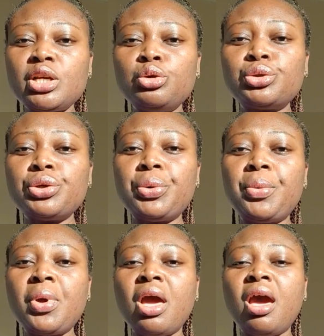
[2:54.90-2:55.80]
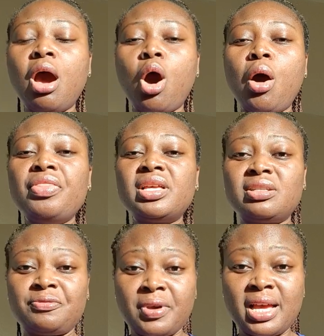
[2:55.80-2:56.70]
So on this
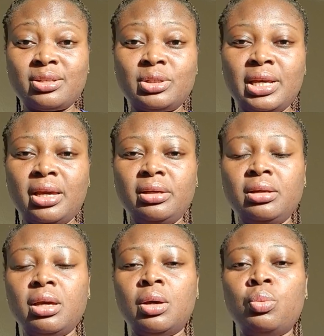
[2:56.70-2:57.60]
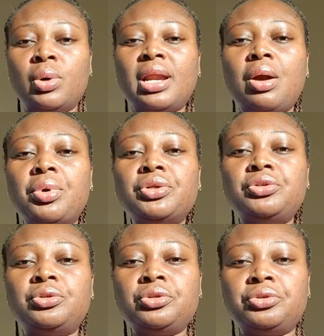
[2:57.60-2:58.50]
first day, what I want
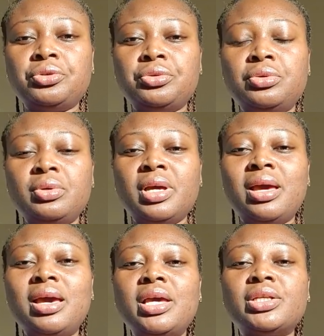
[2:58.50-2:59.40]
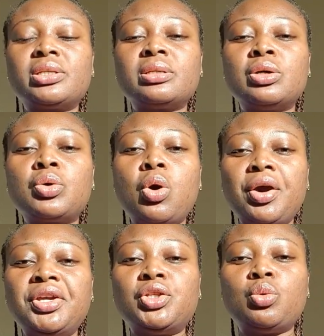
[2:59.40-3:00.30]
you to do is go
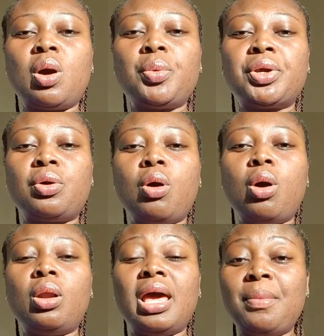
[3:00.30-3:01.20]
into what we call a